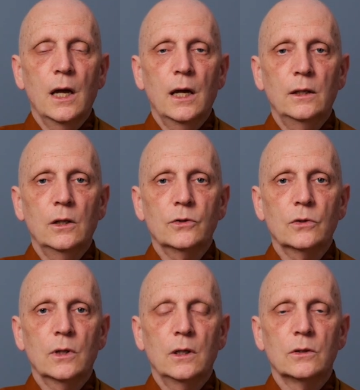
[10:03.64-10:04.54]
And they
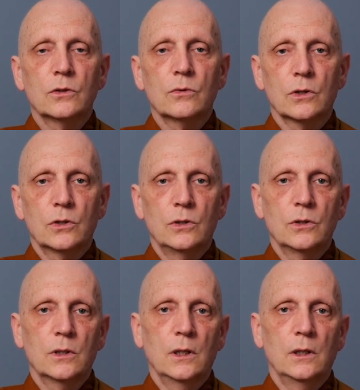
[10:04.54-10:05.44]
also get
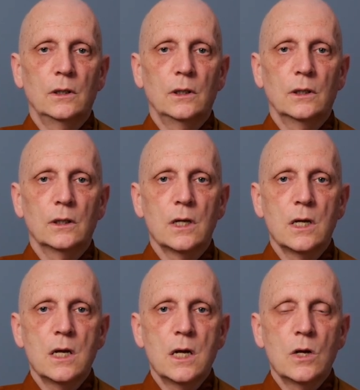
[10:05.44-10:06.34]
instructions in
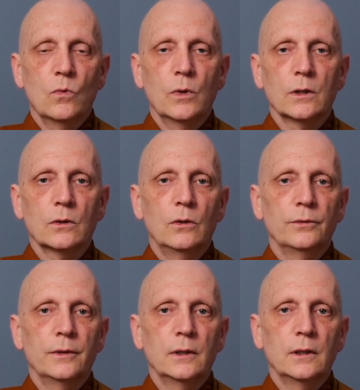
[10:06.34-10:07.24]
what are
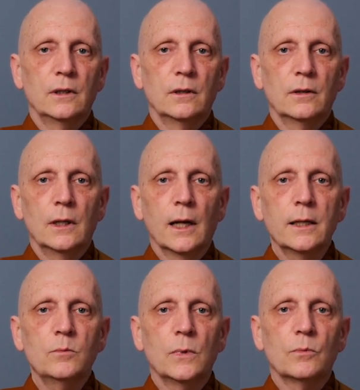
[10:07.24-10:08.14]
called the
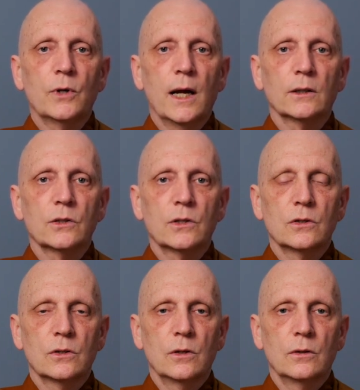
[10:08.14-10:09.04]
enlightenment
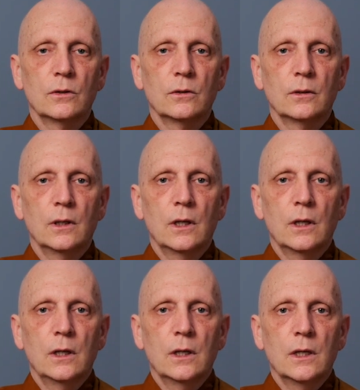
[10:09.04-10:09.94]
practices, the
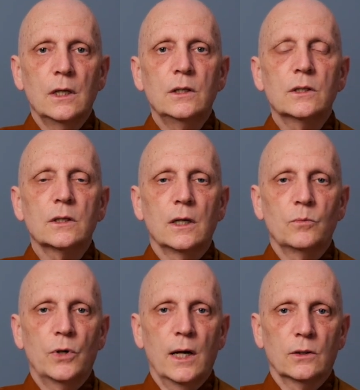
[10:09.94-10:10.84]

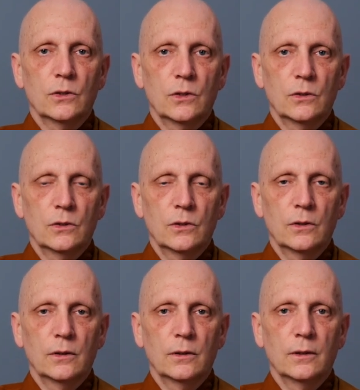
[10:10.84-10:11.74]
insight
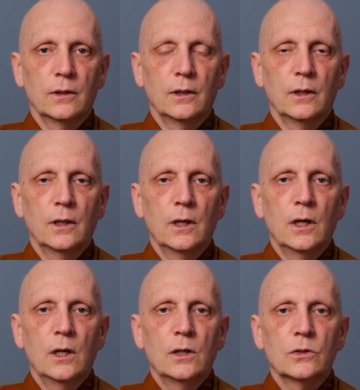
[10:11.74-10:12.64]
practices.
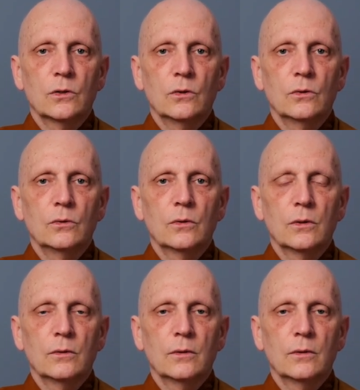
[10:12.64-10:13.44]
So